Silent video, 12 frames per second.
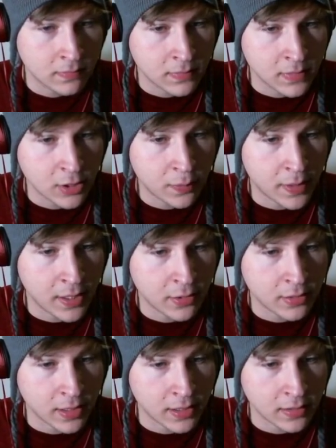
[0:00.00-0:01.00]
These are
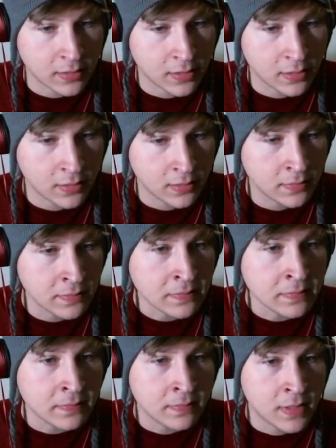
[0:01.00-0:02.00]
piercings.
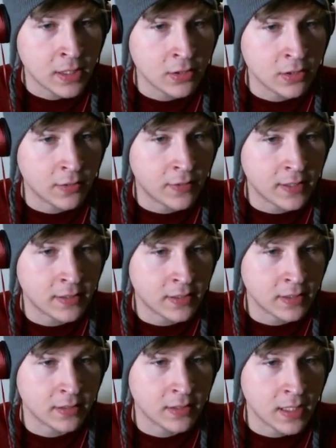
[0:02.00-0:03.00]
These are
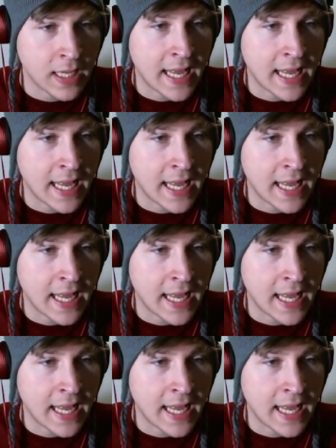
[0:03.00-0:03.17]
defenses.